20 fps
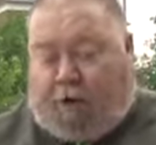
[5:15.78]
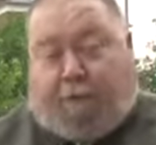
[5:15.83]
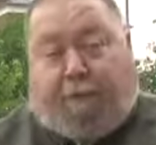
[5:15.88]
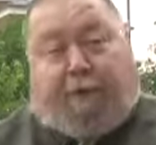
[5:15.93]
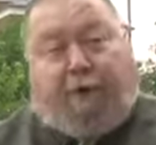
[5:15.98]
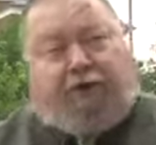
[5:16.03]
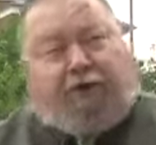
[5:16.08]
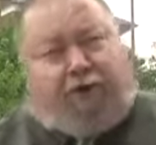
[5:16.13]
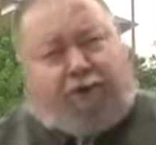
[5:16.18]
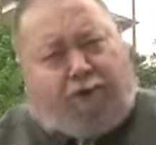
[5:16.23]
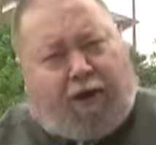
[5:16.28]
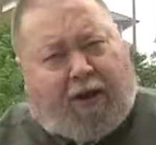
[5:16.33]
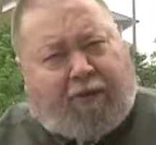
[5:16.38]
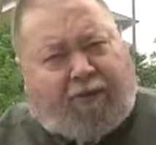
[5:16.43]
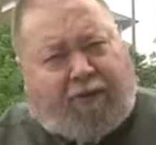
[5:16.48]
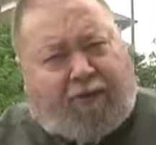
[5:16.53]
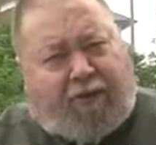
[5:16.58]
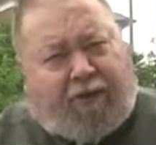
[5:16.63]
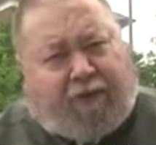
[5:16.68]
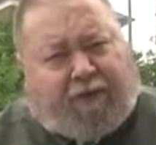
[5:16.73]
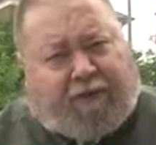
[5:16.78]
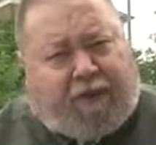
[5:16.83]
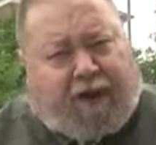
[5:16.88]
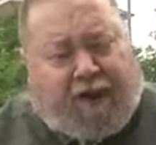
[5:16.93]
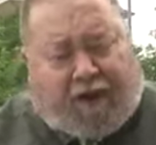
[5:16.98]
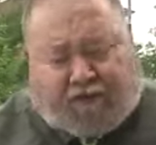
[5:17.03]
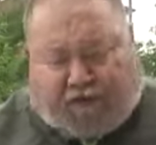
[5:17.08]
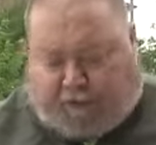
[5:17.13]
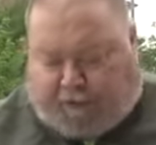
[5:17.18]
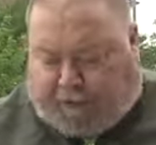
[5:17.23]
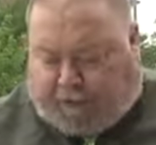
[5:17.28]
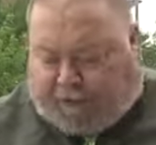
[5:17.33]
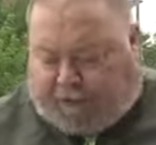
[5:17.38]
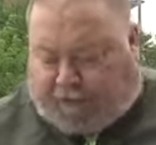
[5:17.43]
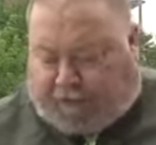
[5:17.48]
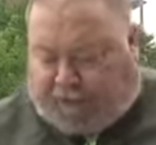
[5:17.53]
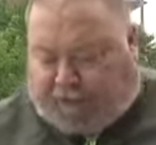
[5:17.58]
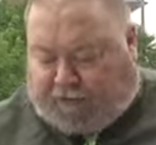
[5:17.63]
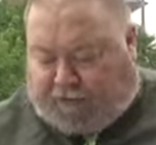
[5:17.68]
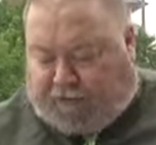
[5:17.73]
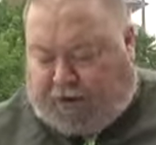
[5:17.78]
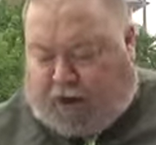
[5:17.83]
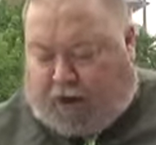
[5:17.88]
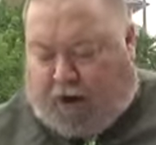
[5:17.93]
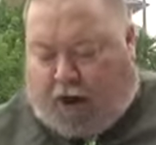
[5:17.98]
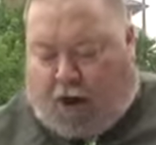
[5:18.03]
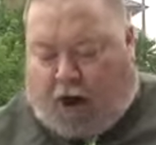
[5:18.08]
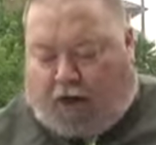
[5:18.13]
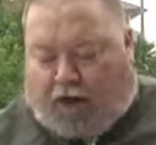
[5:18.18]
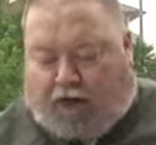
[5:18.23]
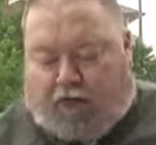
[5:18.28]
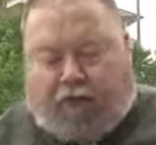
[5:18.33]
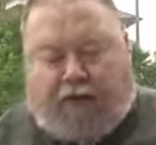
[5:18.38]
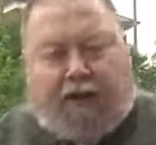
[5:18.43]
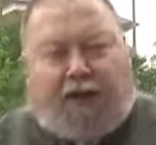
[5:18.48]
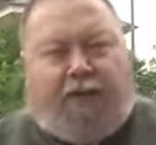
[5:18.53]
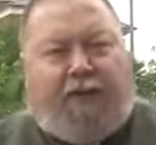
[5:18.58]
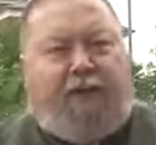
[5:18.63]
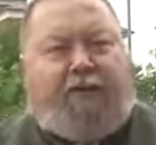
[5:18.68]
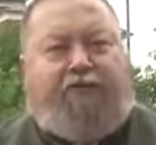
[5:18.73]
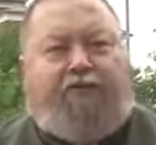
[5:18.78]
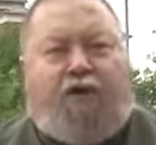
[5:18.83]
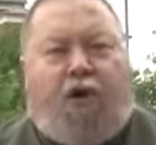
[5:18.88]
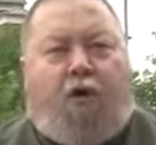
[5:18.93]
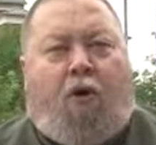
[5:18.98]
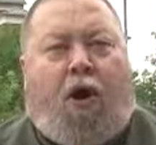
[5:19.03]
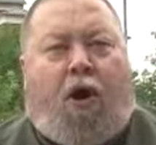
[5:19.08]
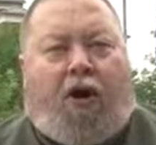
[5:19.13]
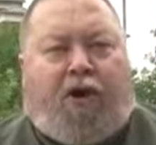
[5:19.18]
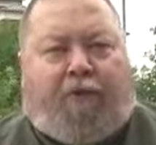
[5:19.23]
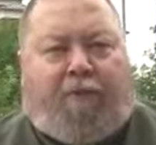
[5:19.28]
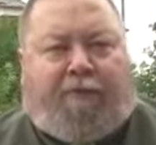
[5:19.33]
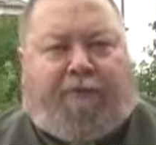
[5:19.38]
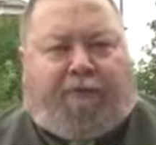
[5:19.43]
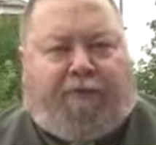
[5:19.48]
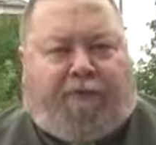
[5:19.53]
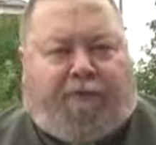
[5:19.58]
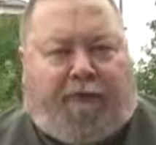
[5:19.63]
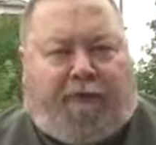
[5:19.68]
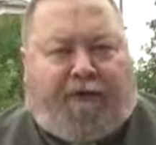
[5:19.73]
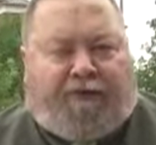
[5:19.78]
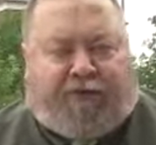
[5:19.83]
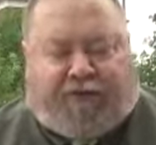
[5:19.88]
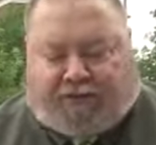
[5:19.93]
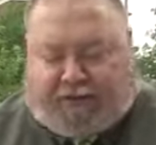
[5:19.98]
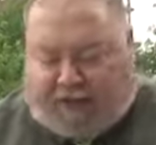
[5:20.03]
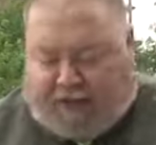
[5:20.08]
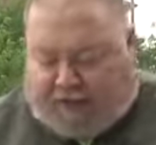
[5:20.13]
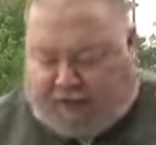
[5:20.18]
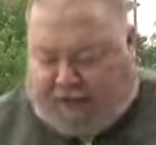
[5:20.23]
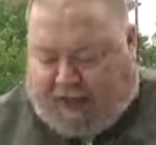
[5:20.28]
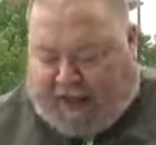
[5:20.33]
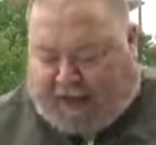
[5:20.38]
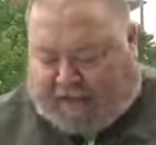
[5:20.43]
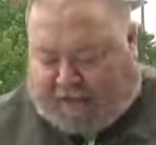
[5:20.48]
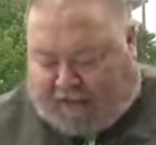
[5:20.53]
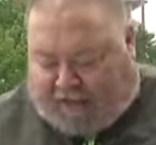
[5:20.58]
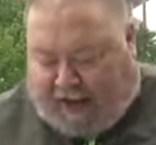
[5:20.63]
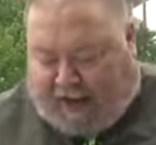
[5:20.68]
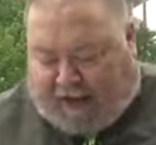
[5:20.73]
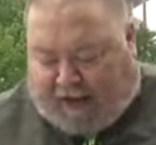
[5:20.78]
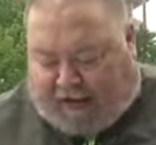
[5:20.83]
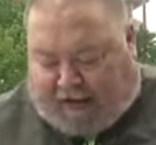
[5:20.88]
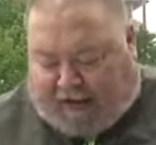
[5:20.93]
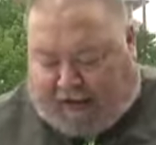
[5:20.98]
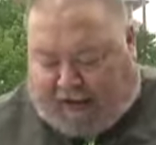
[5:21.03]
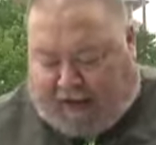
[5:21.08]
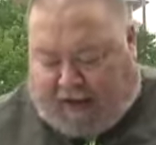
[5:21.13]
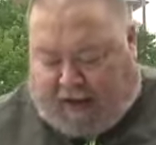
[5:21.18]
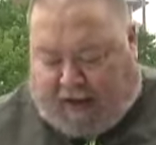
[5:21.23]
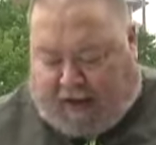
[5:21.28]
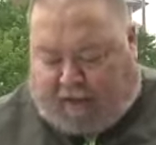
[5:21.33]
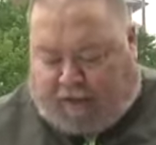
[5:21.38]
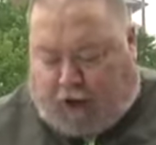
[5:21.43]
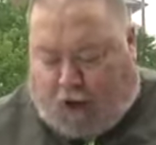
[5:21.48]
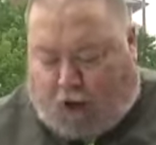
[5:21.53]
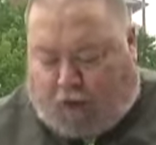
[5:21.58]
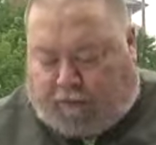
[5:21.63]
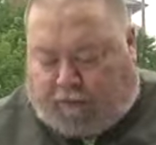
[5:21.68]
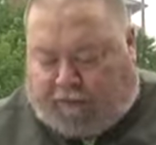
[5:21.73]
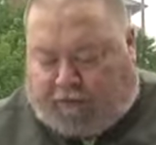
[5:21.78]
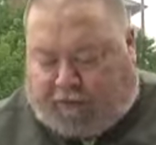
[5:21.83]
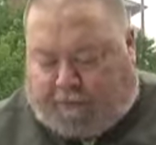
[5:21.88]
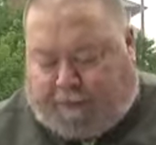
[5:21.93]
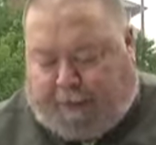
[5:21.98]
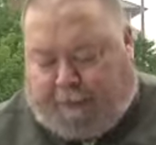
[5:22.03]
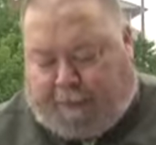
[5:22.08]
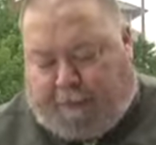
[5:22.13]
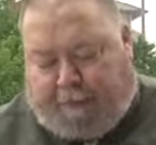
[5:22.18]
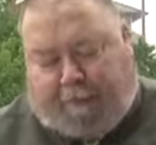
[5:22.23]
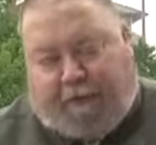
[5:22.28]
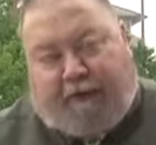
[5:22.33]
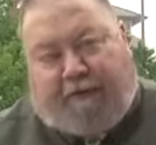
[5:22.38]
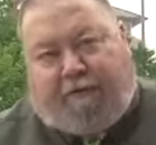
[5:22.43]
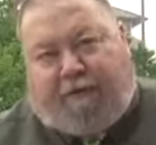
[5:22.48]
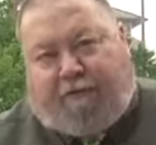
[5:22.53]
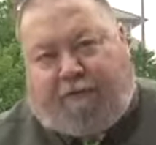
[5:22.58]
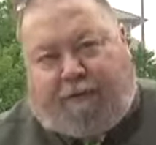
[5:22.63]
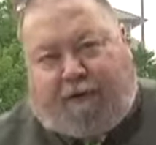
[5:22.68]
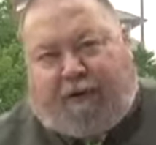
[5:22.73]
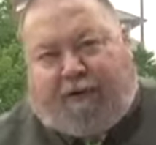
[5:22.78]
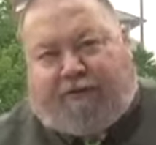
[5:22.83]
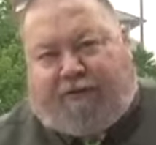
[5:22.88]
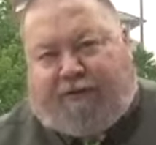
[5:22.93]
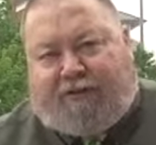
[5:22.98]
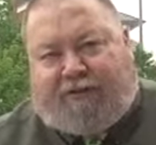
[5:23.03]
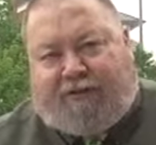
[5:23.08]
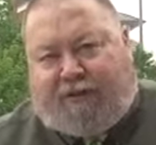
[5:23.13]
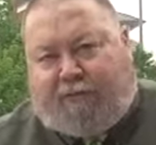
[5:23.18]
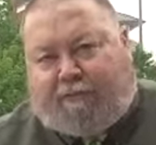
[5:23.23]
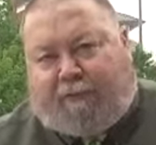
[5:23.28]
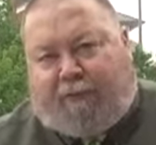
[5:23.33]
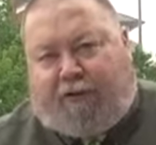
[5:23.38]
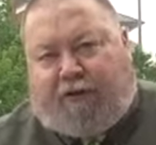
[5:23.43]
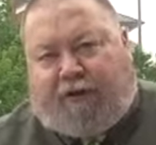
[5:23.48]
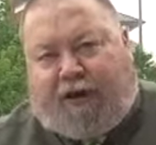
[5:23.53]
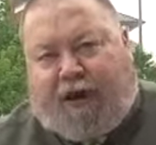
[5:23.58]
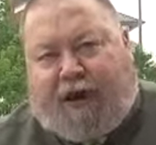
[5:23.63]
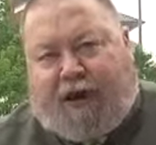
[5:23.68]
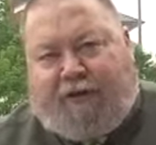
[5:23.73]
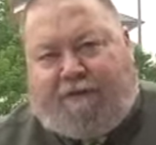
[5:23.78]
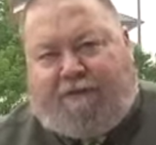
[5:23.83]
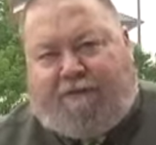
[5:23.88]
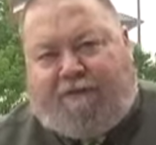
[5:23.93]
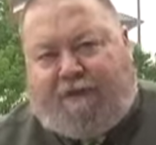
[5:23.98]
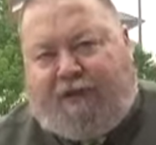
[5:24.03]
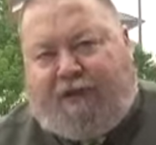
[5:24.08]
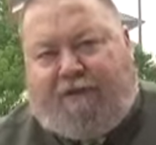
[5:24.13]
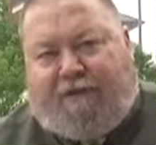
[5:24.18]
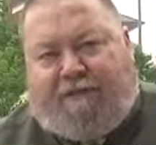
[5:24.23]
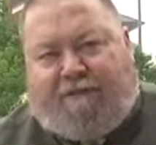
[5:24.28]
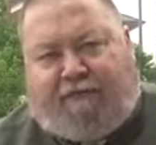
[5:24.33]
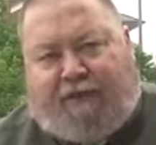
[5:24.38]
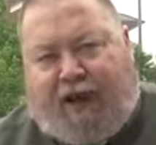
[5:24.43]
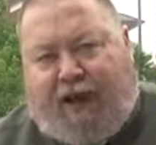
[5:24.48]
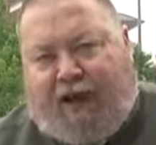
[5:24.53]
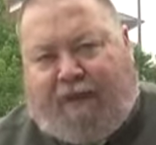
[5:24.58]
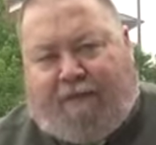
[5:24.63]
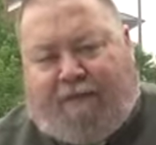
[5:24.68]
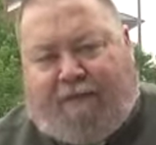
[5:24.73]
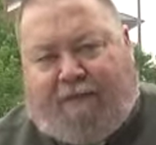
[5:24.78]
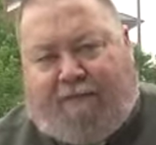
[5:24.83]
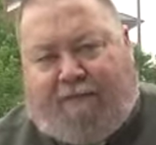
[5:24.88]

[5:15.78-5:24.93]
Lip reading: Bertrand Russell, the philosopher Bertrand Russell, argued that there's no argument for religion that's valid. And the only reason people believe in religion is purely out of fear of death.